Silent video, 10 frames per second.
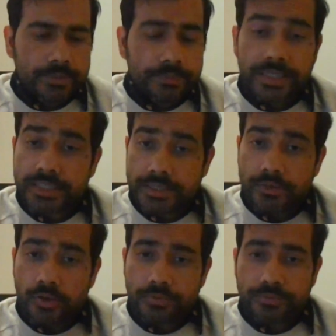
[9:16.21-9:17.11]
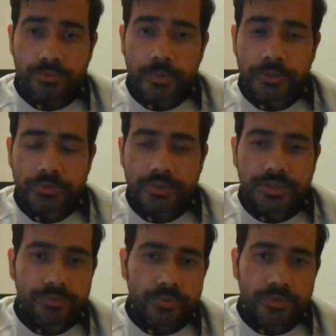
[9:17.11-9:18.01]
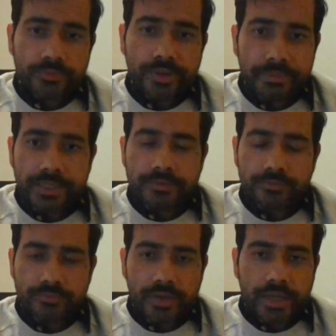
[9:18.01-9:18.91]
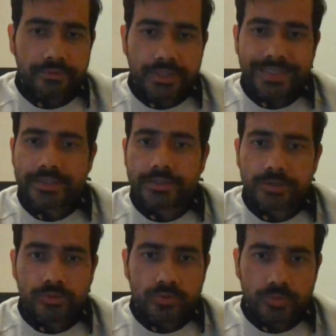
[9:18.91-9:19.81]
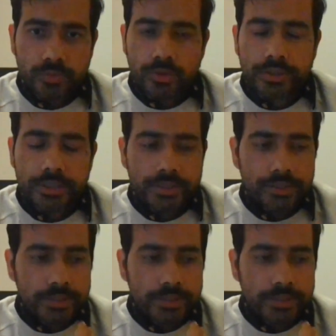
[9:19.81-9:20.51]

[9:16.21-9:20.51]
plenty of opportunity for women having kids to work in